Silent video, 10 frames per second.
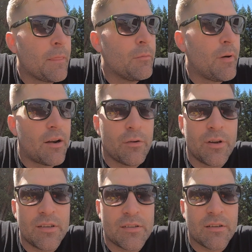Your
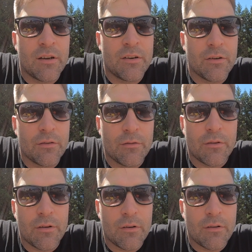batteries on your
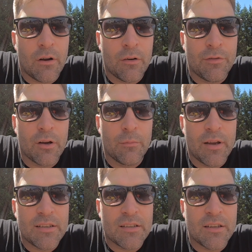RV are
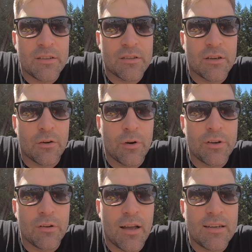basically just going to run
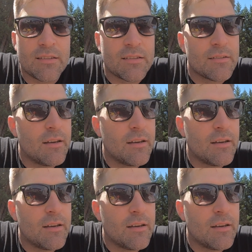your lights.